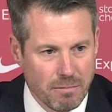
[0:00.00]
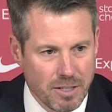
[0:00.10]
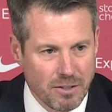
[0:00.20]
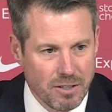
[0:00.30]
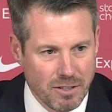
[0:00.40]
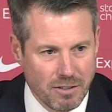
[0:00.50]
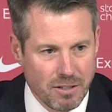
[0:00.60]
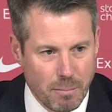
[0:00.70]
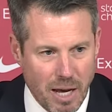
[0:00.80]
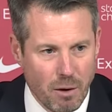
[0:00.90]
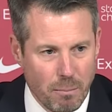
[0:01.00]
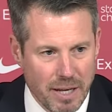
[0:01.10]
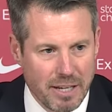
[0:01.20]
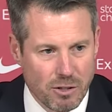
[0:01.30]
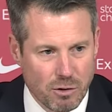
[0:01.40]
This is about
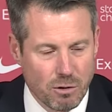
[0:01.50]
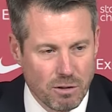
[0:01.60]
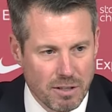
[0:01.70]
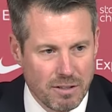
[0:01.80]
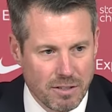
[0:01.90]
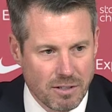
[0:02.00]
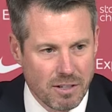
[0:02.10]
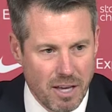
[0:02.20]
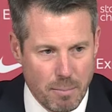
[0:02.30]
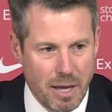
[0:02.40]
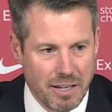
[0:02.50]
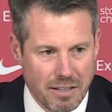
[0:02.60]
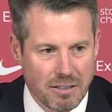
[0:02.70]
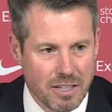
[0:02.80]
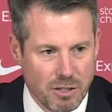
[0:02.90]
making sure that this campaign
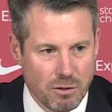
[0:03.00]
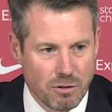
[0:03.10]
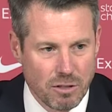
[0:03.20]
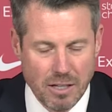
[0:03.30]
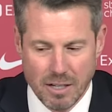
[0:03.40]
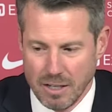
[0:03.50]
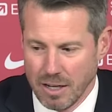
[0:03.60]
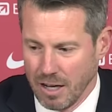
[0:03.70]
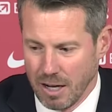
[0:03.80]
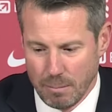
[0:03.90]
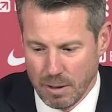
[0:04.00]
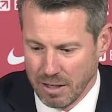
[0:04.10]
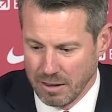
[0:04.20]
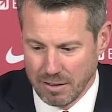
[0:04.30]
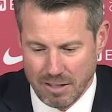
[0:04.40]
continues,
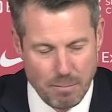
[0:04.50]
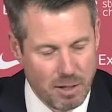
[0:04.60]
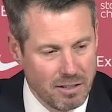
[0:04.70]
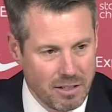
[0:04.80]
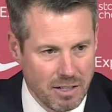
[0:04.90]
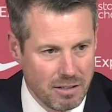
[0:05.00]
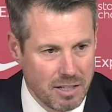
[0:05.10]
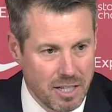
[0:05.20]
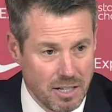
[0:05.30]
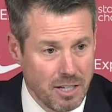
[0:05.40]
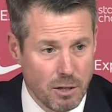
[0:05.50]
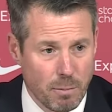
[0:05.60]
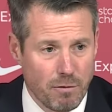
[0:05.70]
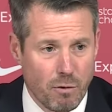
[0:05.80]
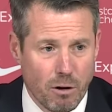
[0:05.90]
and that the team continue to
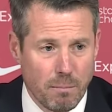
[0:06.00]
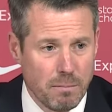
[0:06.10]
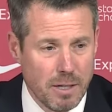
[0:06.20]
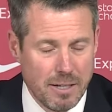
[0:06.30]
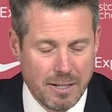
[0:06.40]
perform.